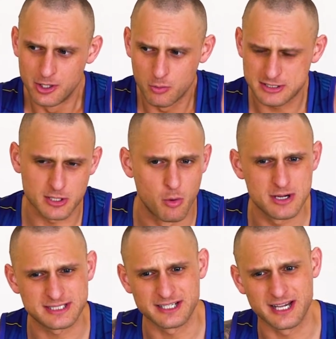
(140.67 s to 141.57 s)
What's the
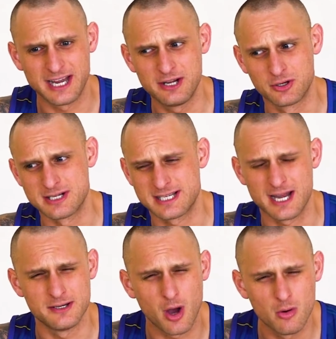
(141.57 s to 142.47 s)
worst thing that he could have
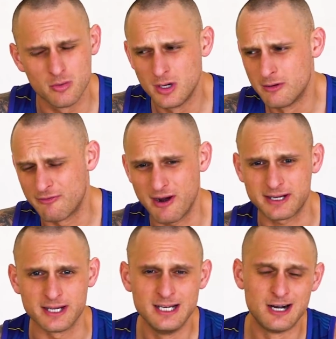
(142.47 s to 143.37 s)
said? No,
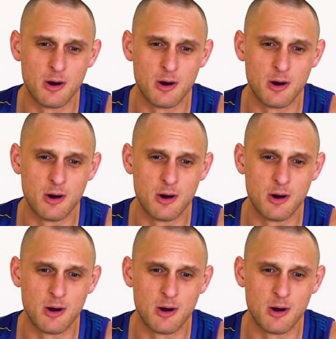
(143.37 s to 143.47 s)
fuck it.